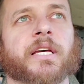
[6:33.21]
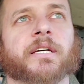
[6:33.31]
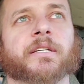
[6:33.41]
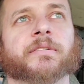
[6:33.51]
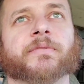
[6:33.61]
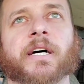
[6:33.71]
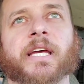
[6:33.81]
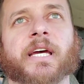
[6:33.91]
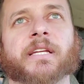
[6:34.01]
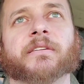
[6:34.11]
And
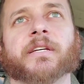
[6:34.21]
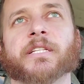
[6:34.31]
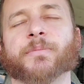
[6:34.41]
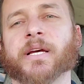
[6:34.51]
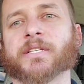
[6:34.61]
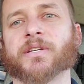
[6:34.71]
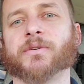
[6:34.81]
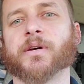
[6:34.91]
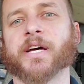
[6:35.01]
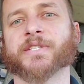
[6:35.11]
again, it's because of
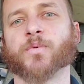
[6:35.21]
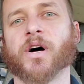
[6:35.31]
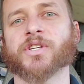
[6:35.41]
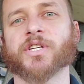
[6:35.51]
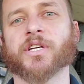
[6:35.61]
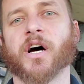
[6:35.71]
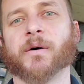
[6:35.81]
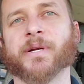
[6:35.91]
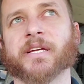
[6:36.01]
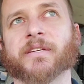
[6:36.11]
you guys watching,
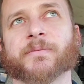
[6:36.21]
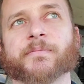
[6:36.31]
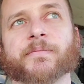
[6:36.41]
commenting,